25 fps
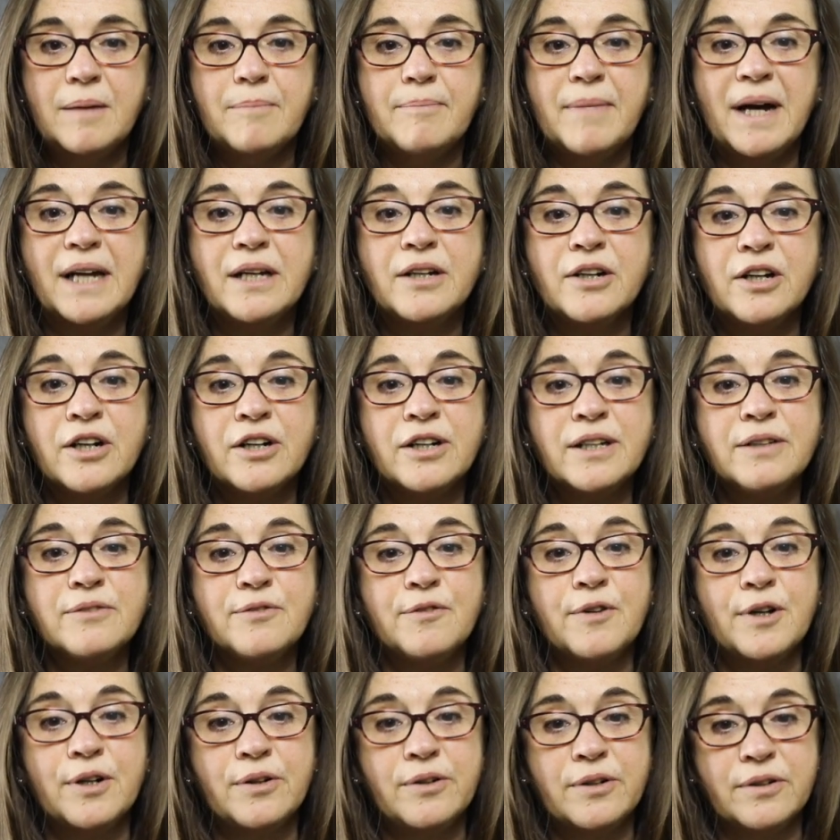My
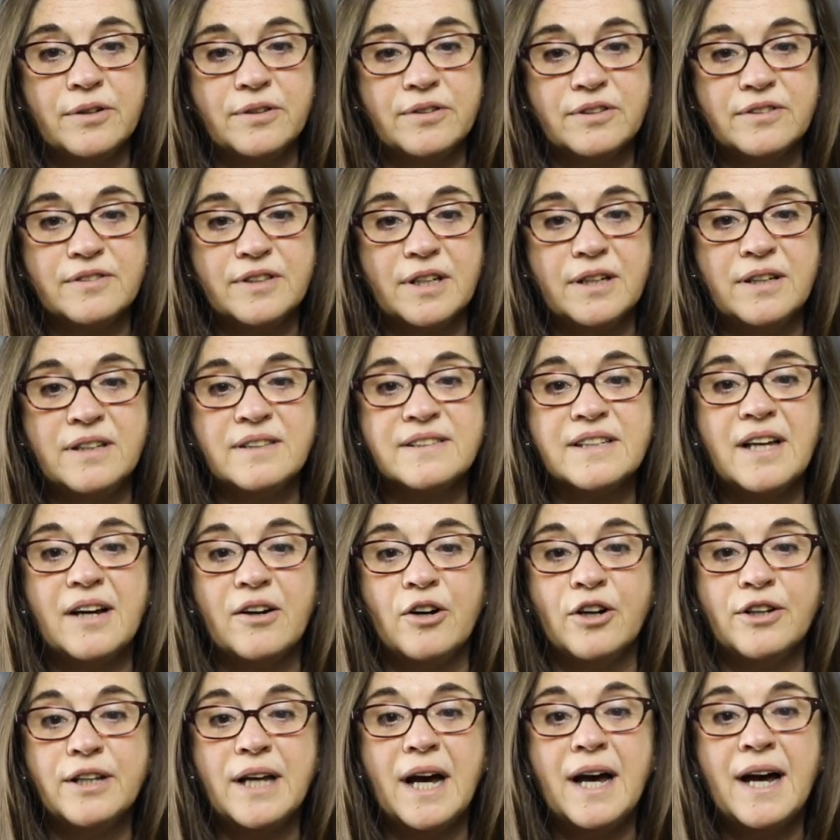current focus is
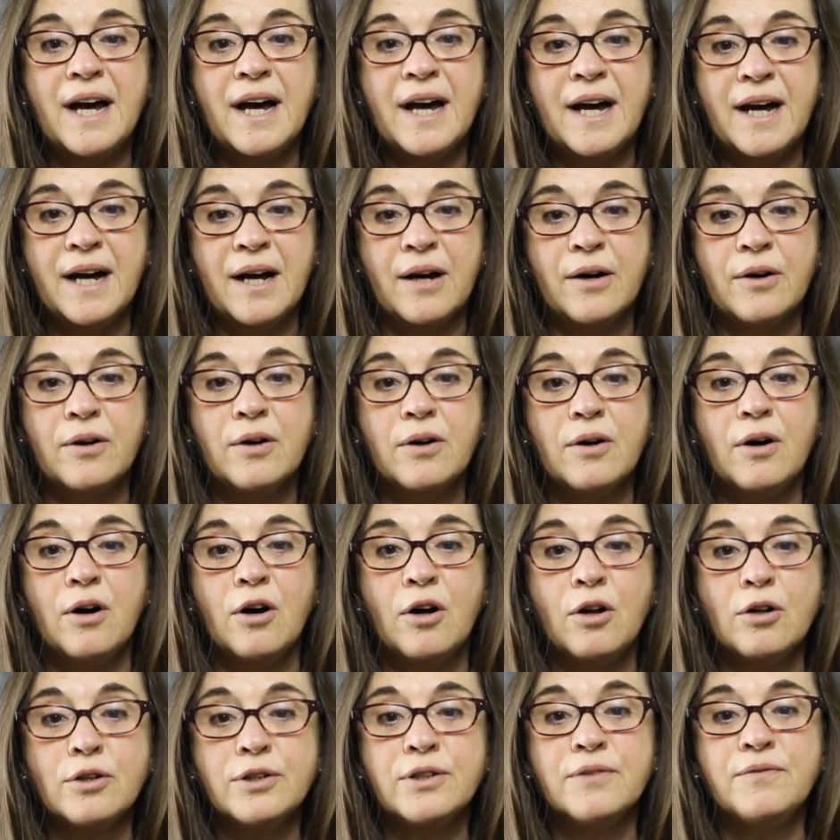on how
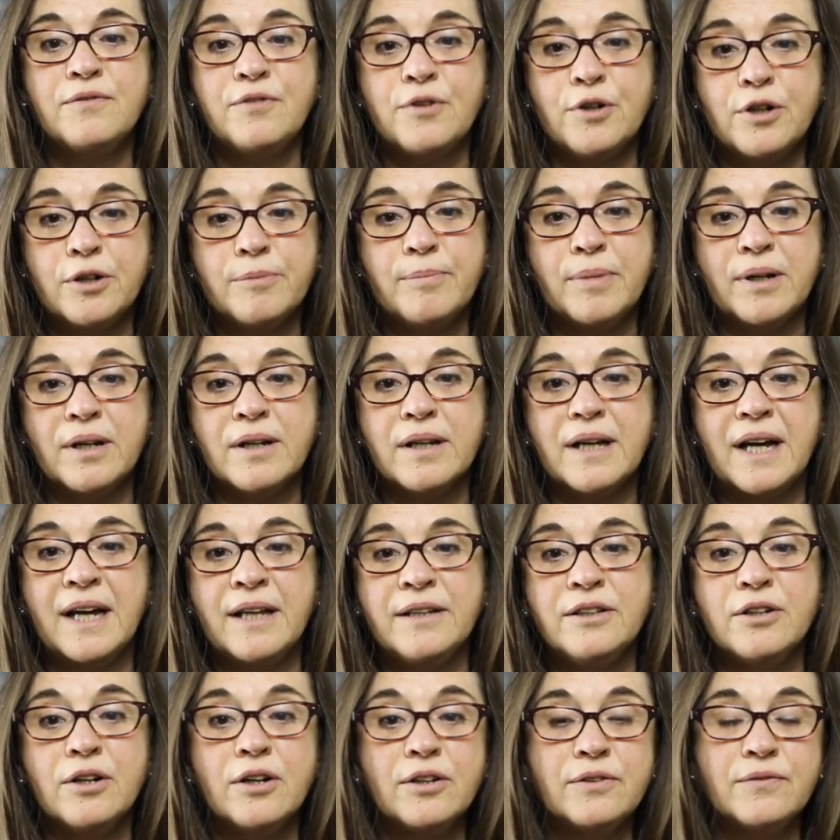all the verbal
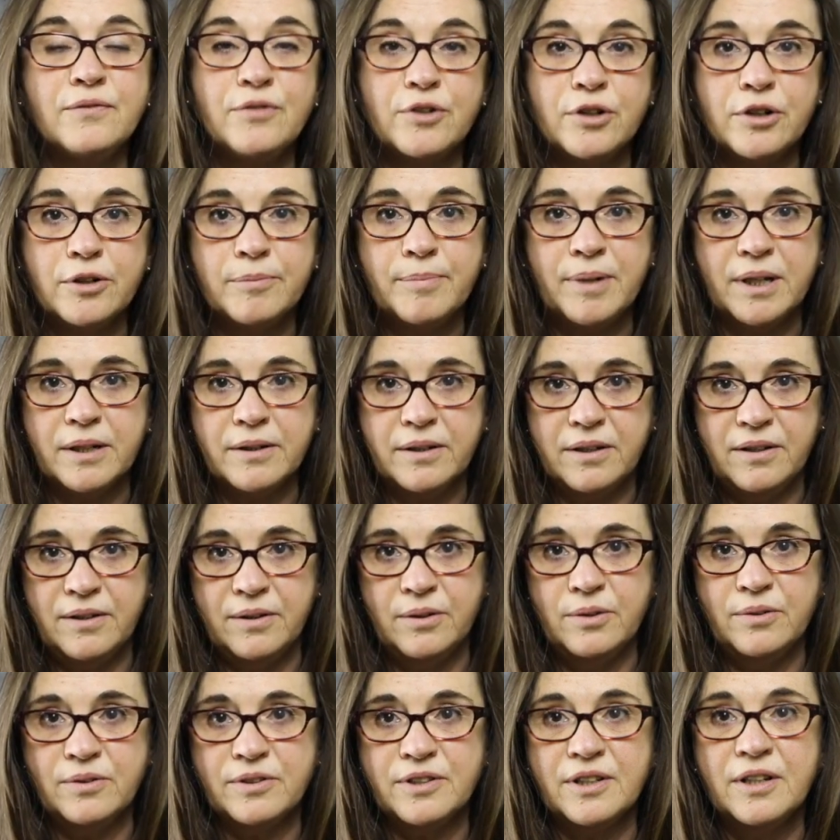and non-verbal
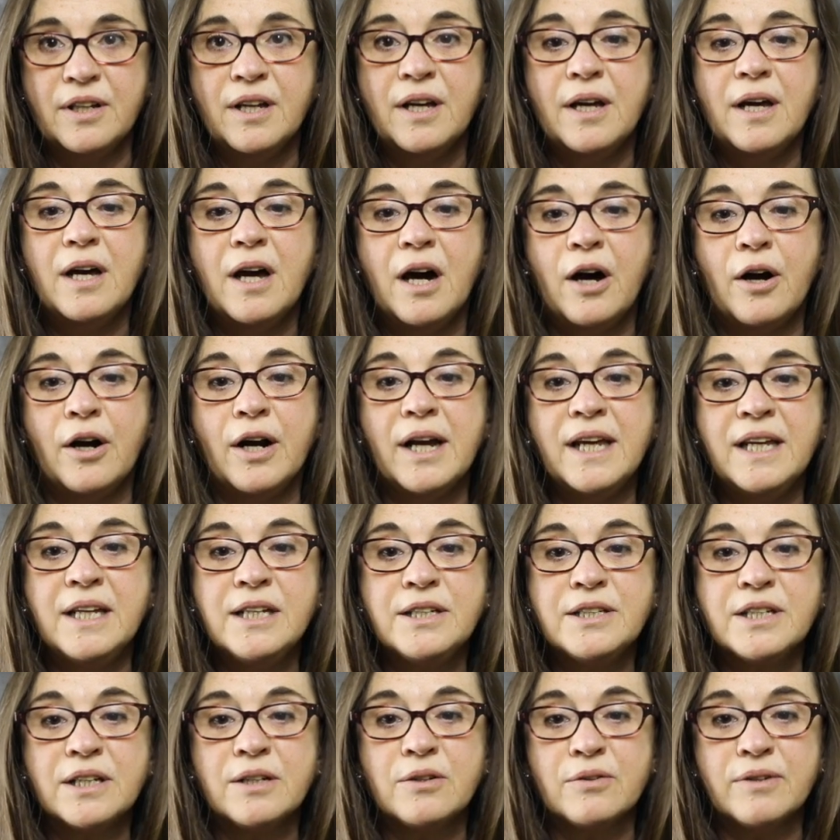cues are
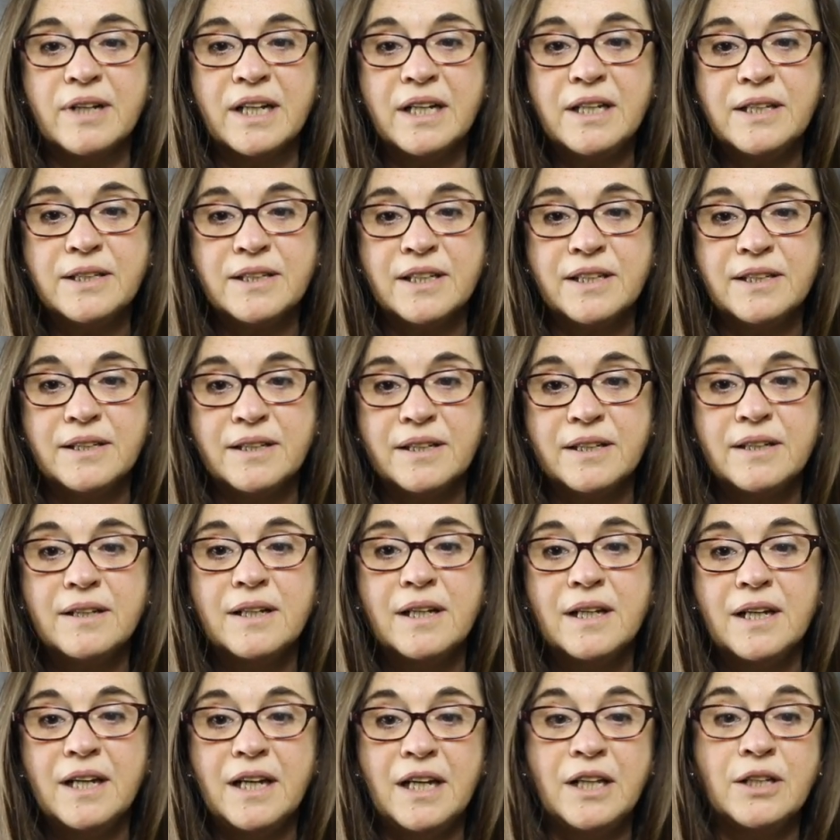integrated
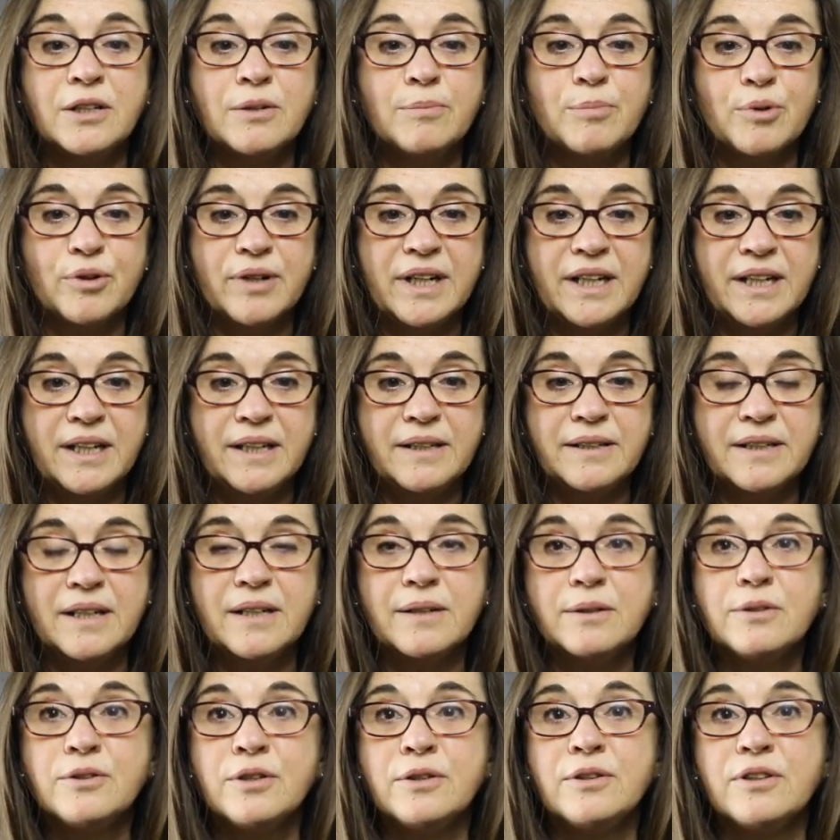in the
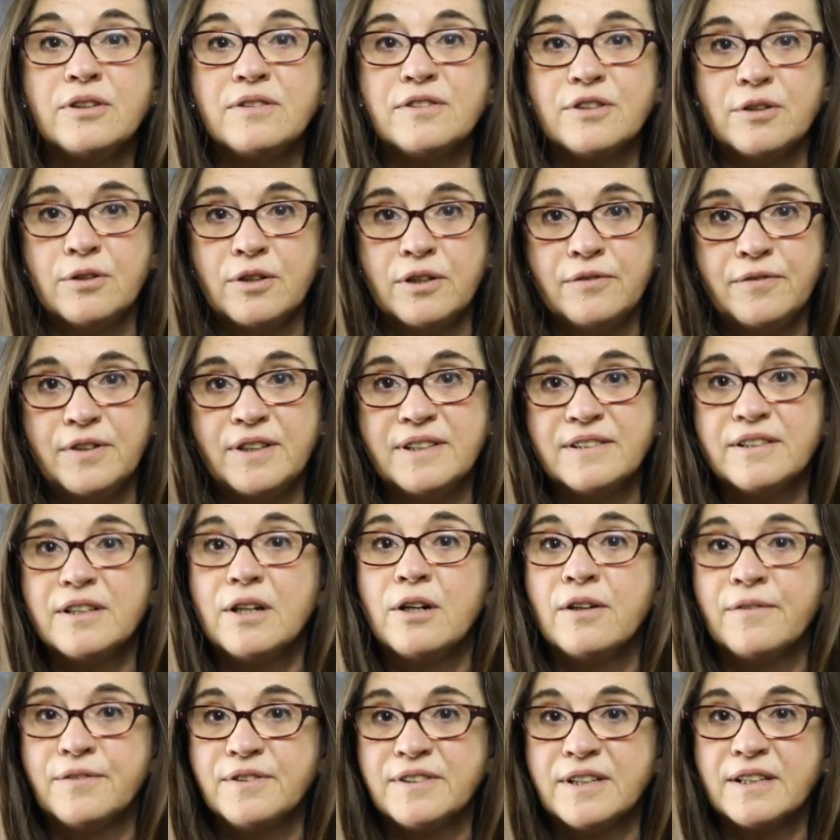brain to the service
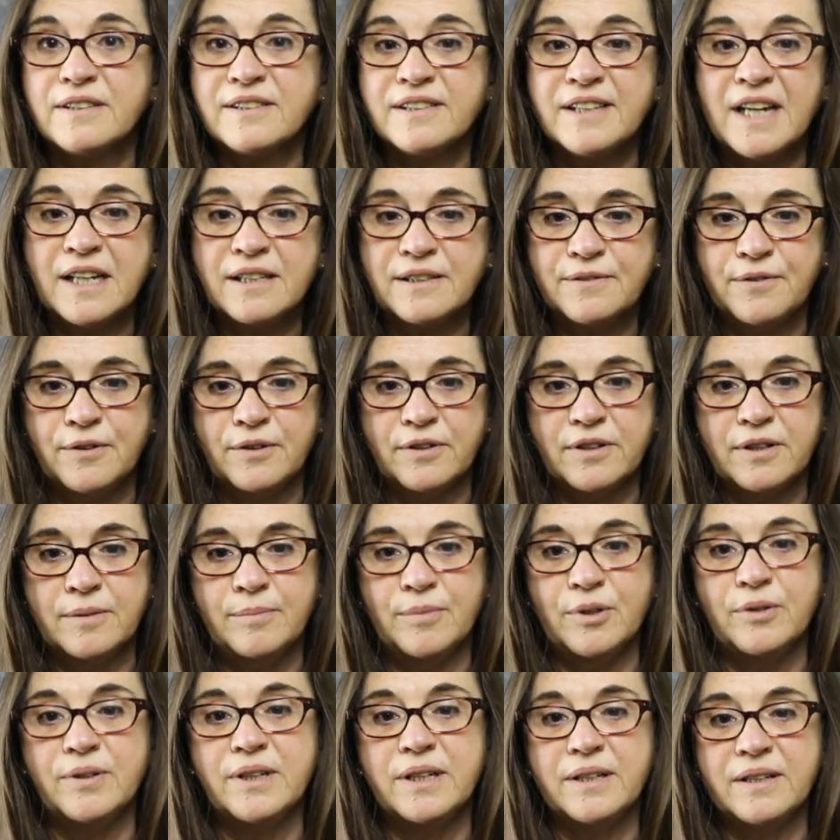of successful
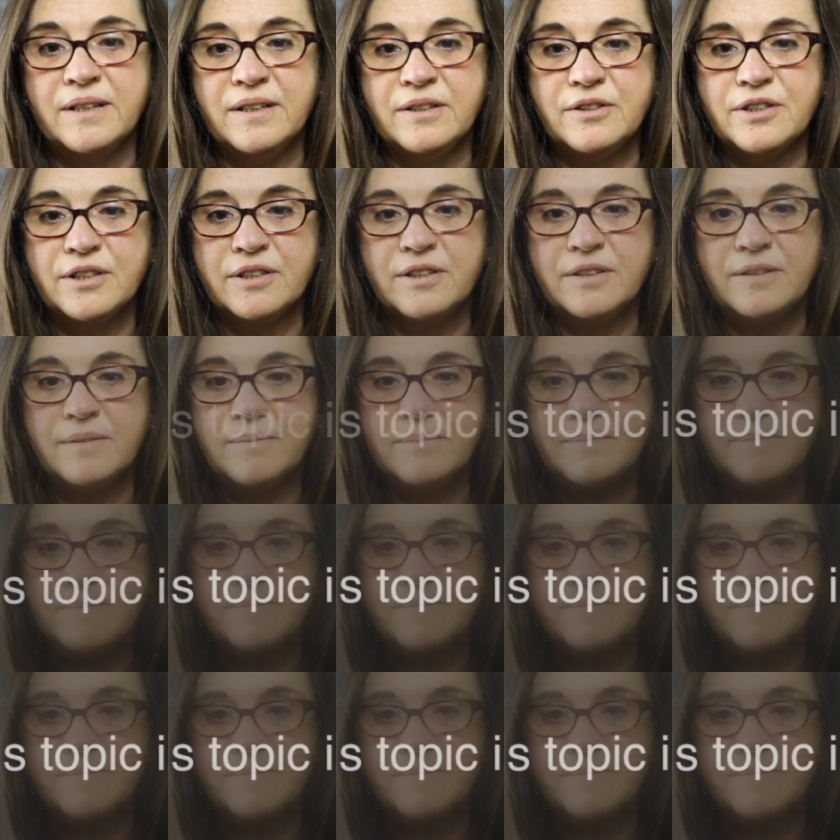communication.